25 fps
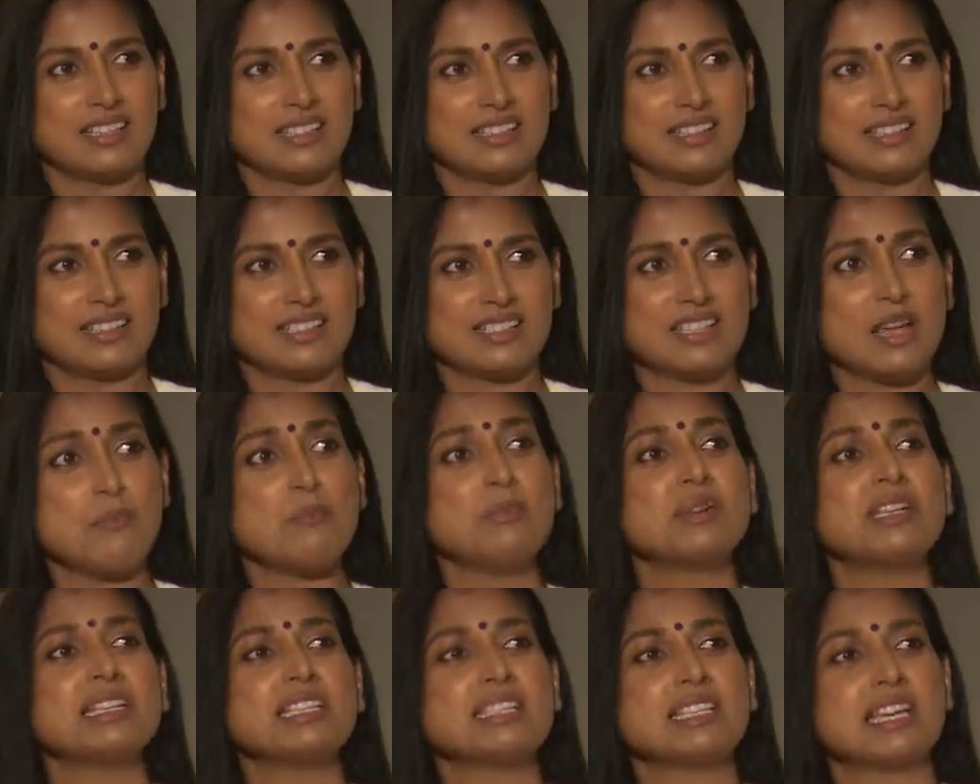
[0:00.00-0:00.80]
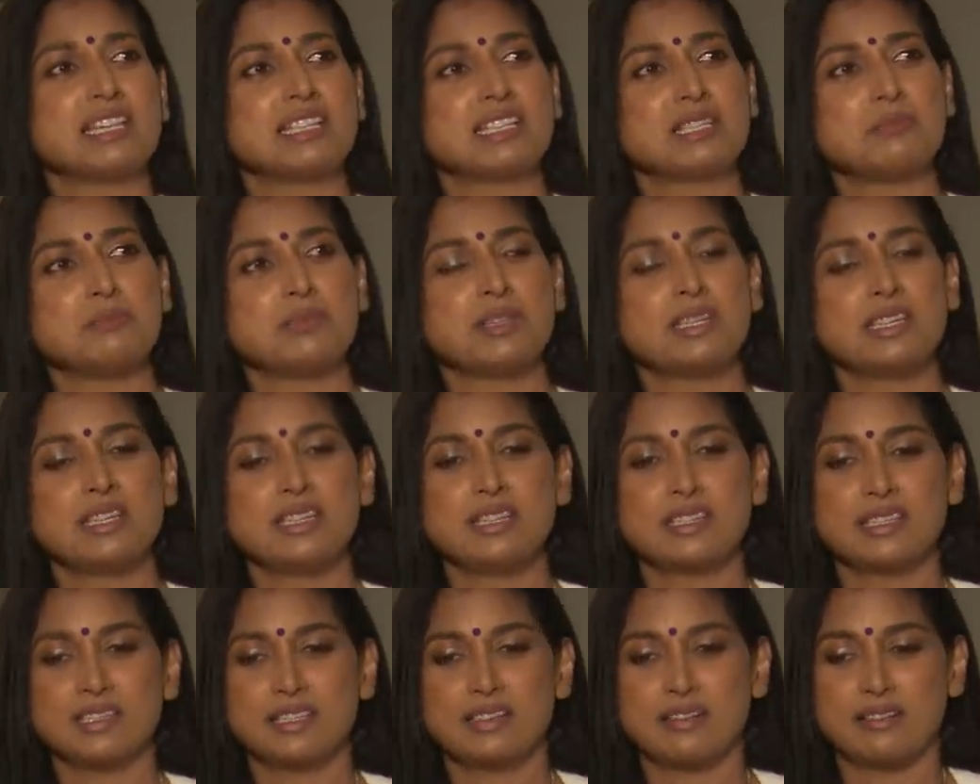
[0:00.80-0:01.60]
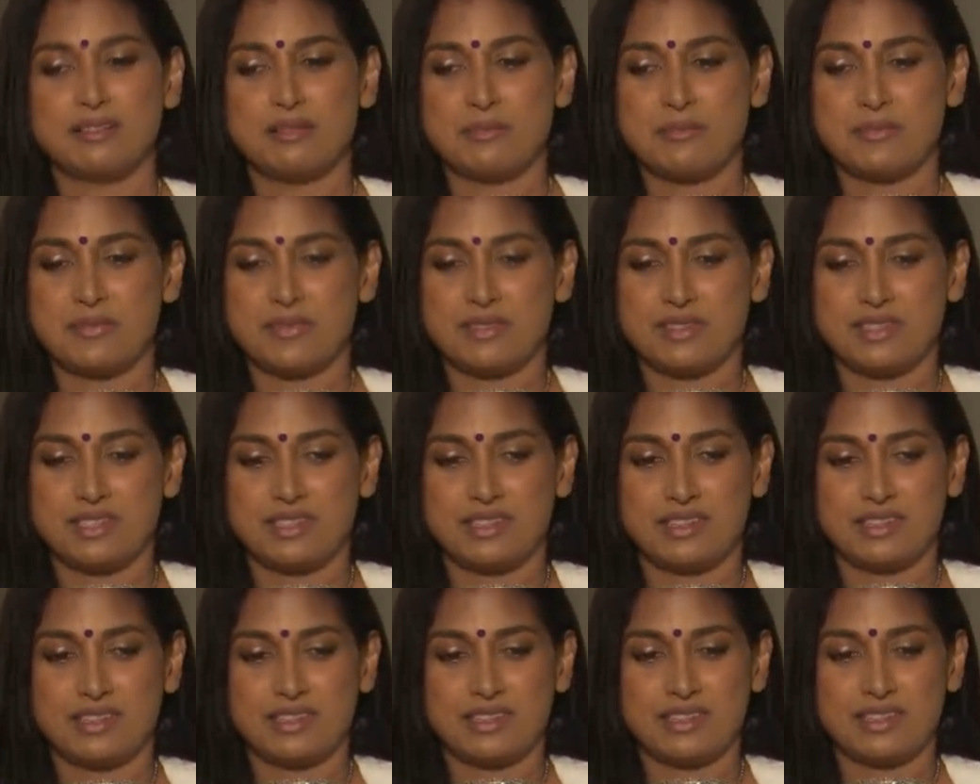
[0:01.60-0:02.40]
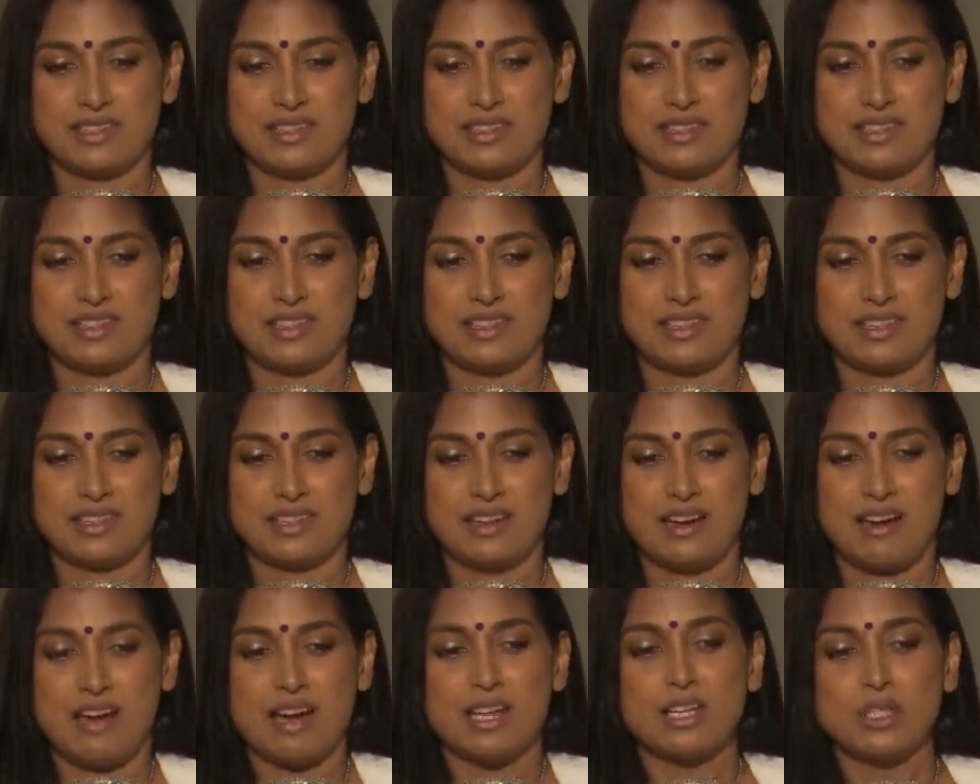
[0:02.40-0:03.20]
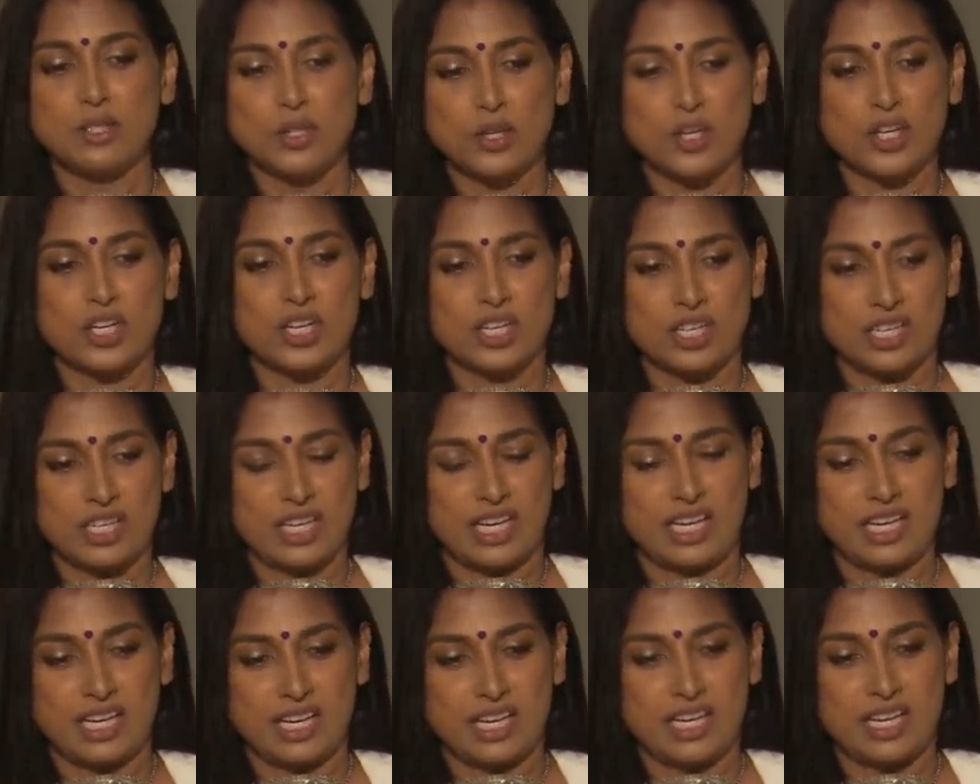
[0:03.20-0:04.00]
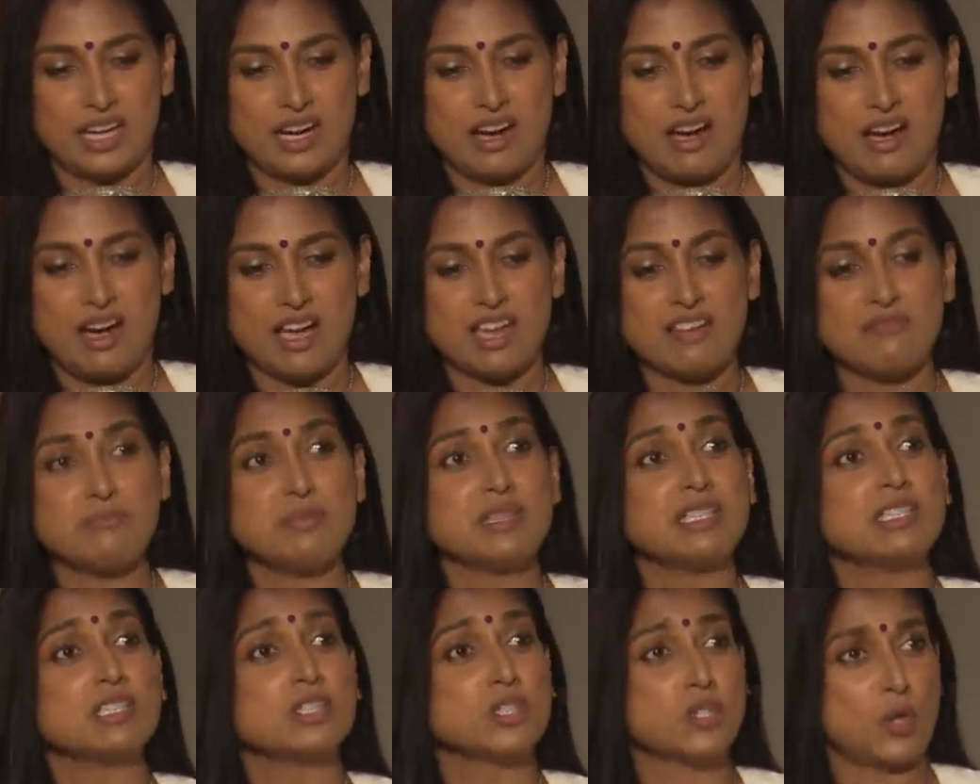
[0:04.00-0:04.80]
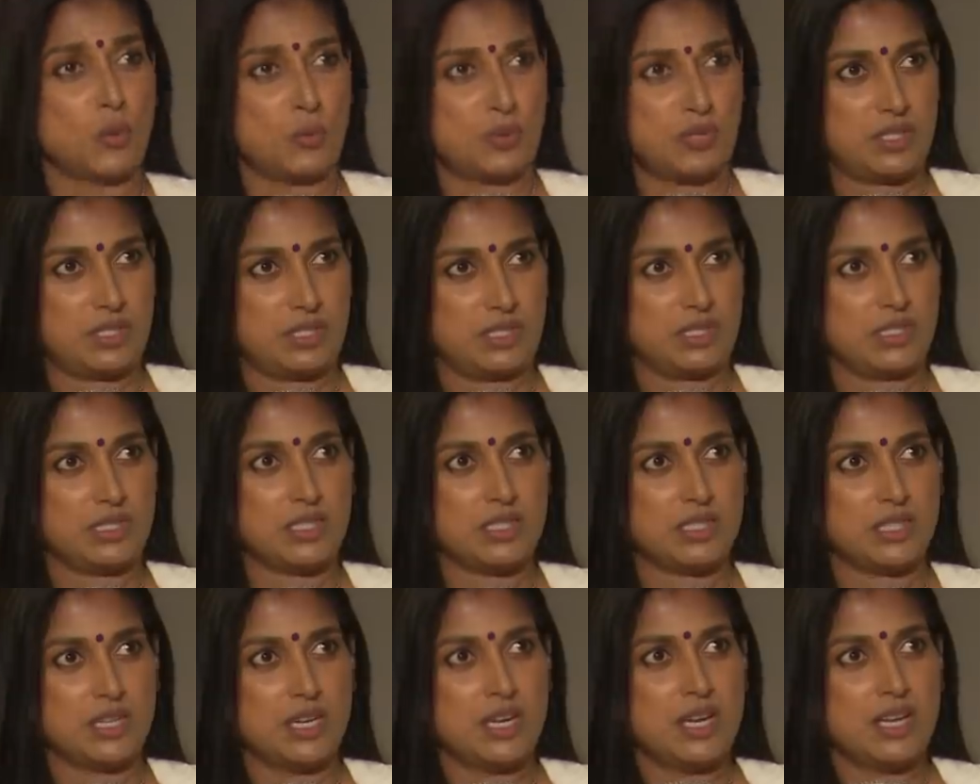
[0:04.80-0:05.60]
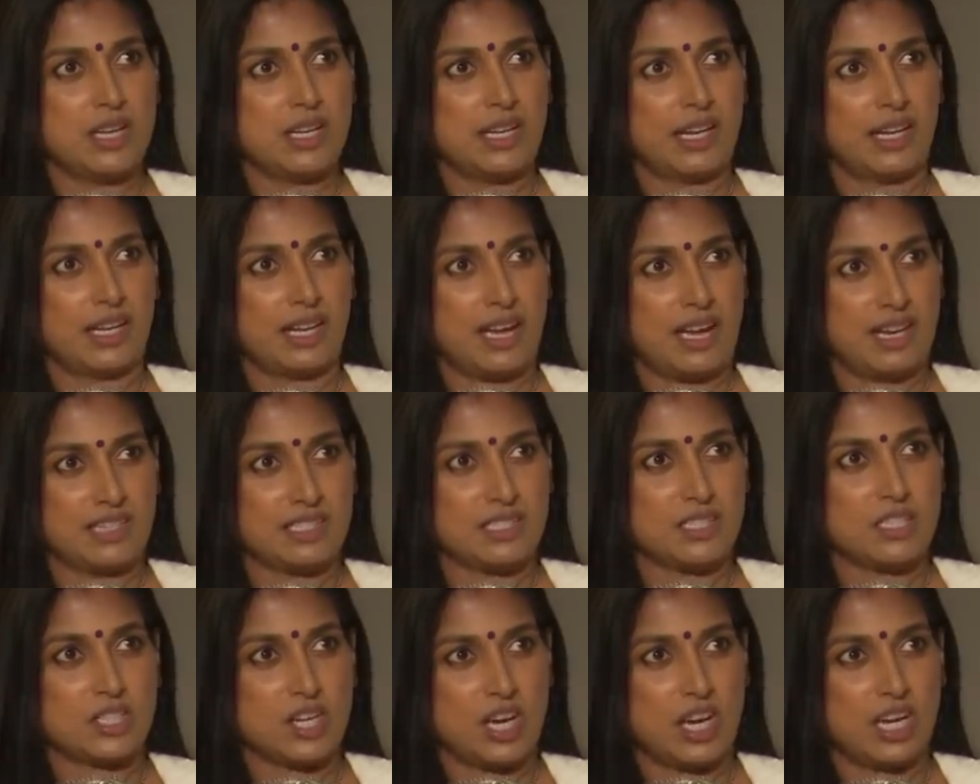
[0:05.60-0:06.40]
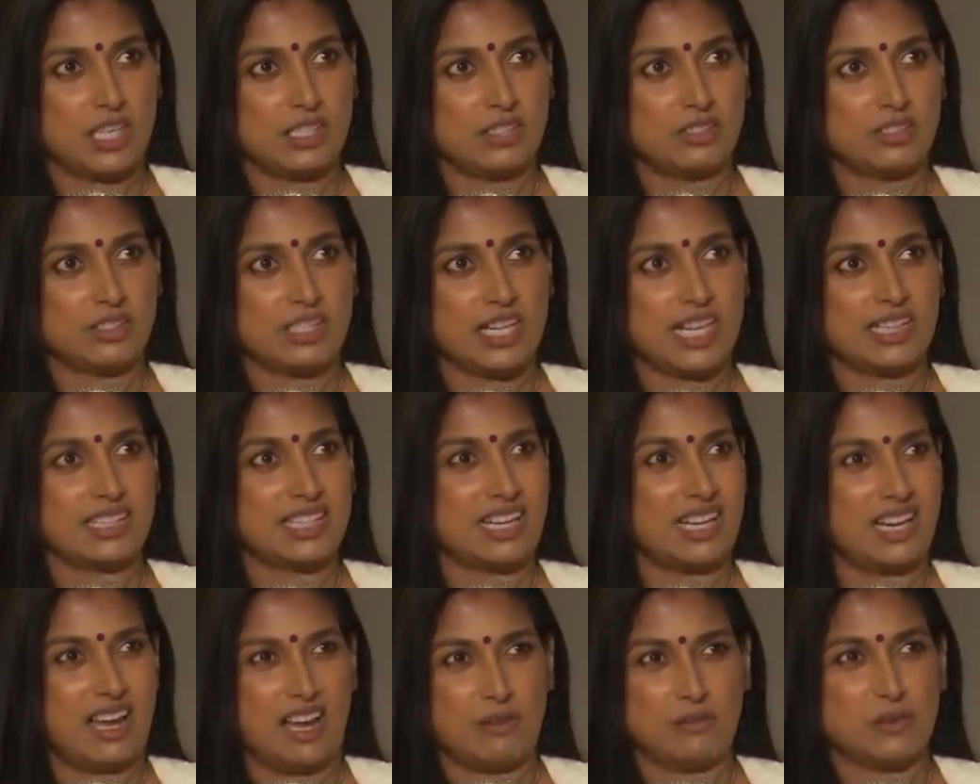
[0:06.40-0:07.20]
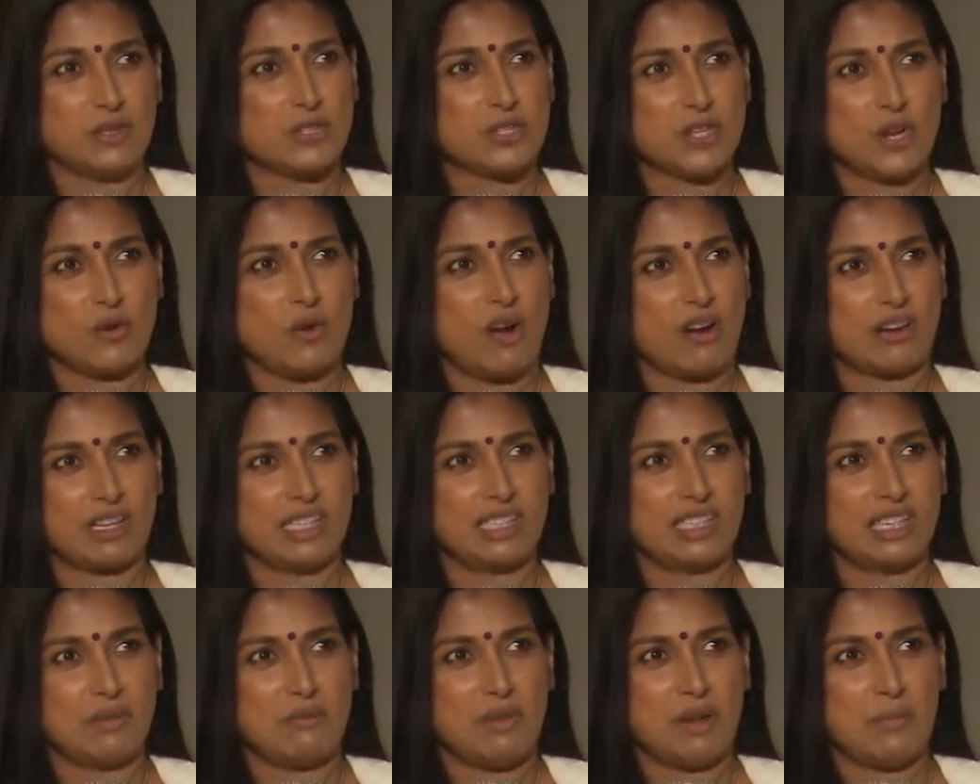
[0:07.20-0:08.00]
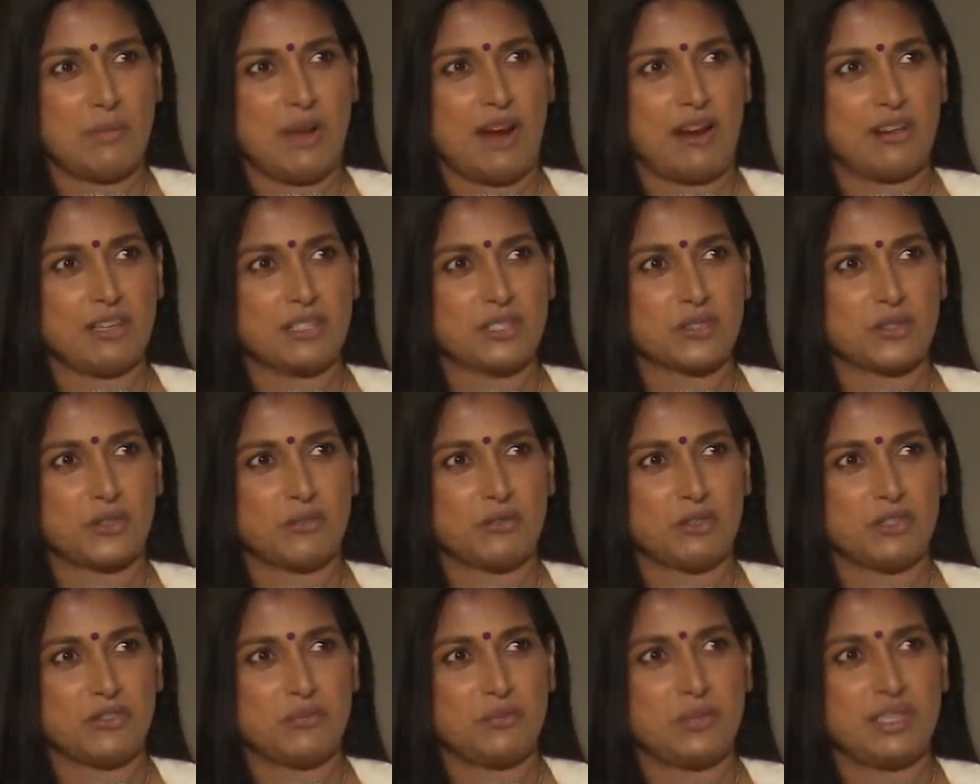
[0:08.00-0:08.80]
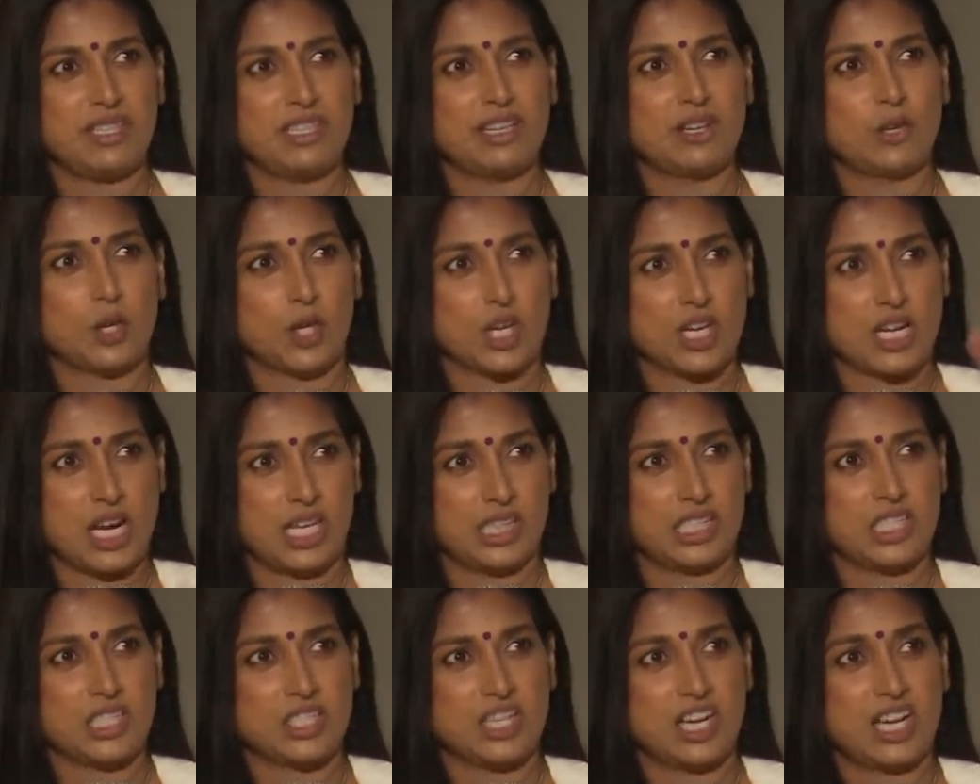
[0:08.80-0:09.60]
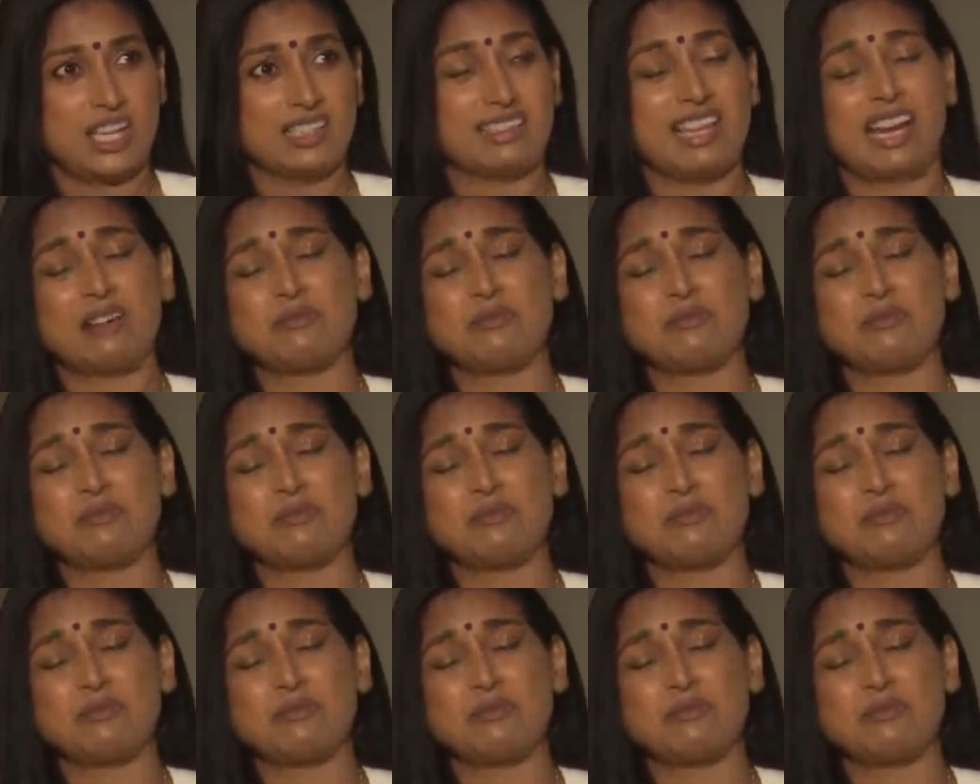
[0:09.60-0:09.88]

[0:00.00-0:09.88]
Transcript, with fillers: Yeah. Somebody said to me um, that, that I look like I have been adopted like as a child and that I was so ugly that my parents got rid of me and got another child.